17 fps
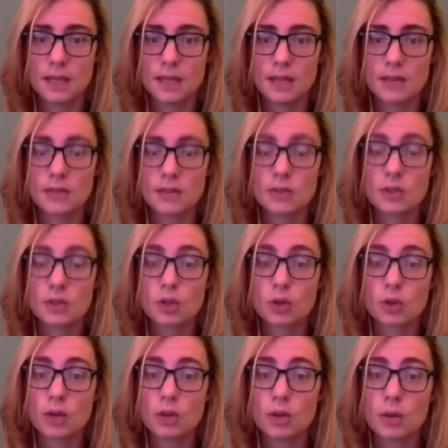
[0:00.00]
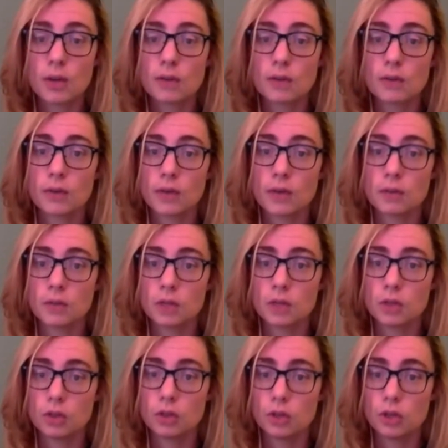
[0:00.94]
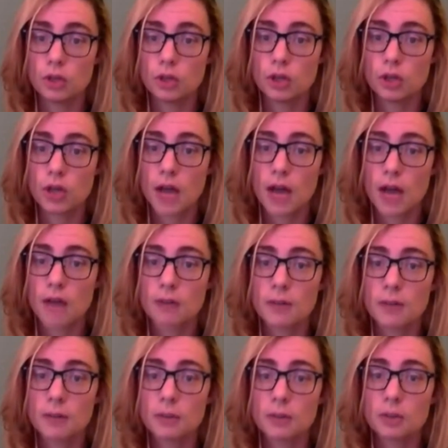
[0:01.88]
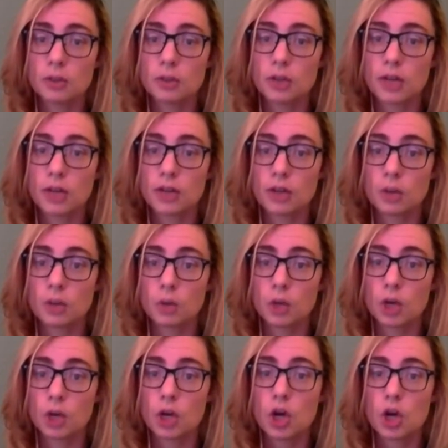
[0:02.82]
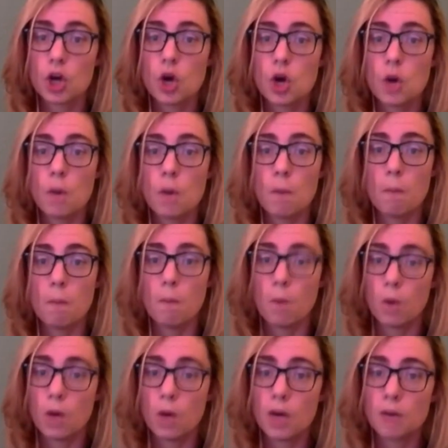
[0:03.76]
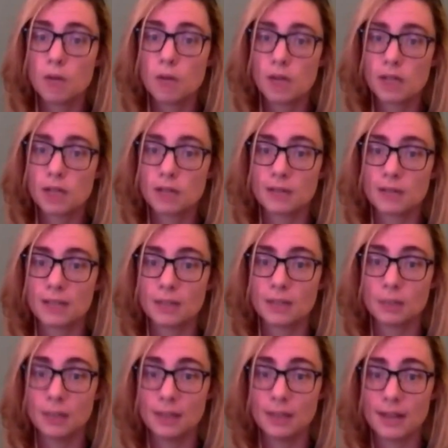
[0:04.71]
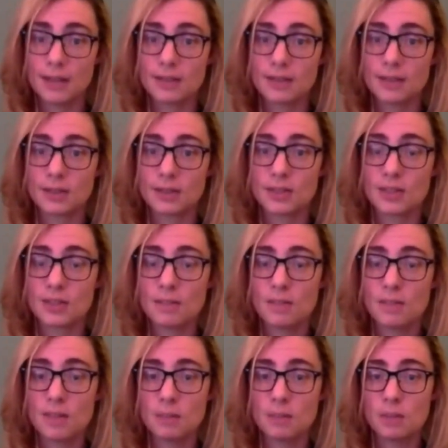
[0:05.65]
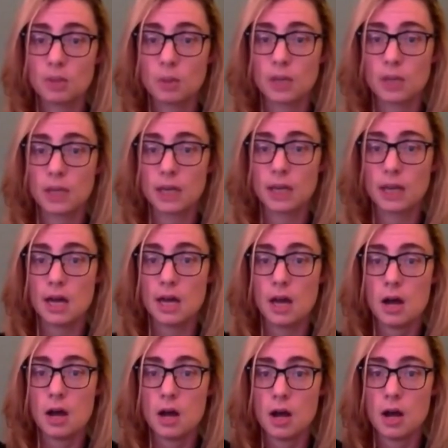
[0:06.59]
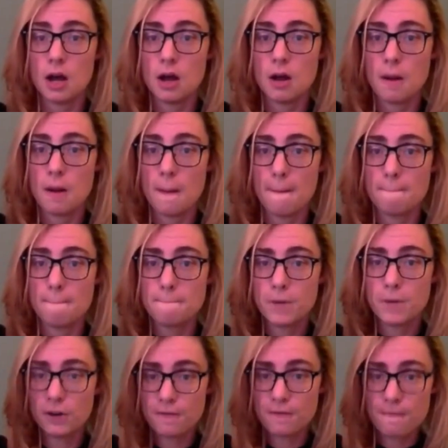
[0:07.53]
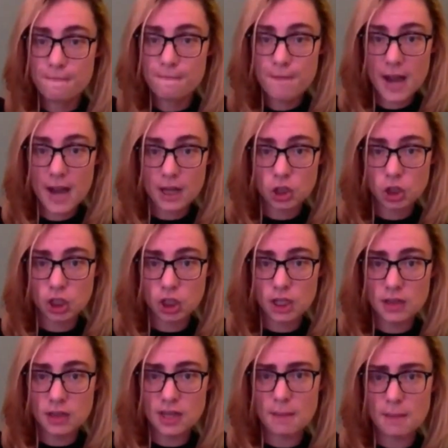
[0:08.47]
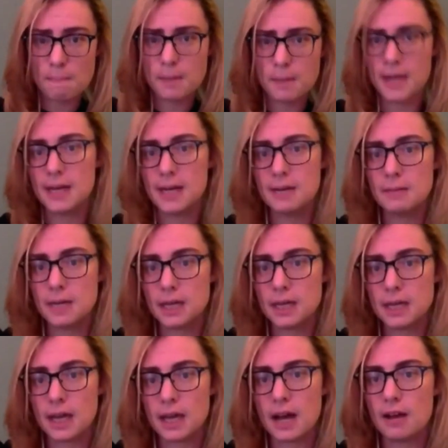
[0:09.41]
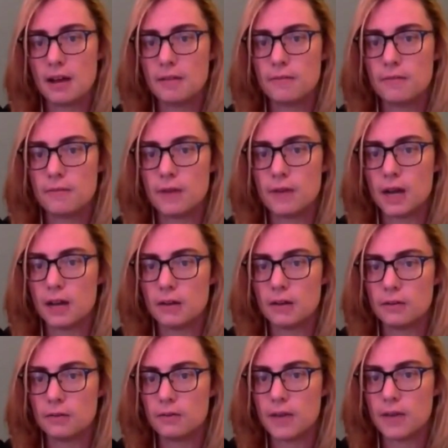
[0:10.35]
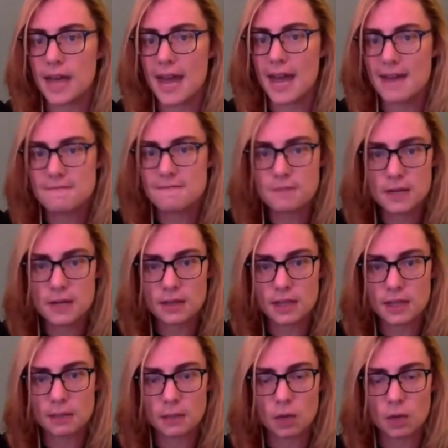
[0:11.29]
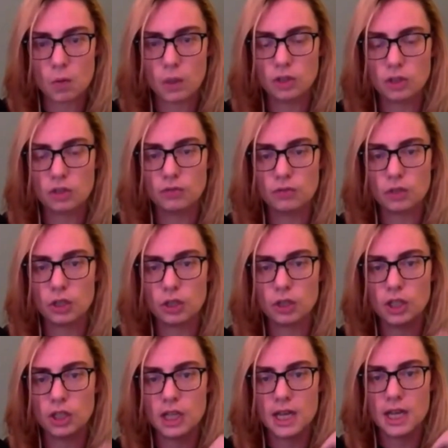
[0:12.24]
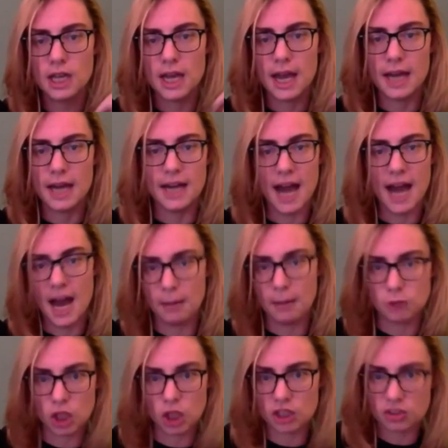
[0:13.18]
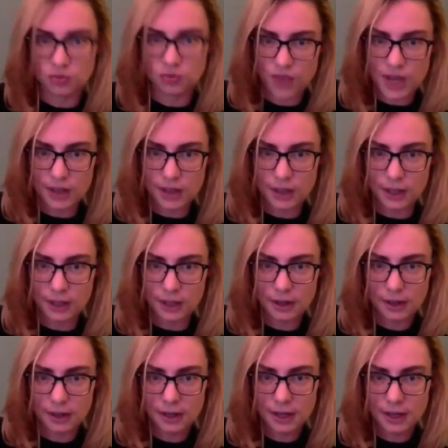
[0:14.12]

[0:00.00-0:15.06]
this is a great way for them to learn how to be able to look at their work more objectively and realize there's something between perfection, the epitome of everything being wonderful, and abject failure,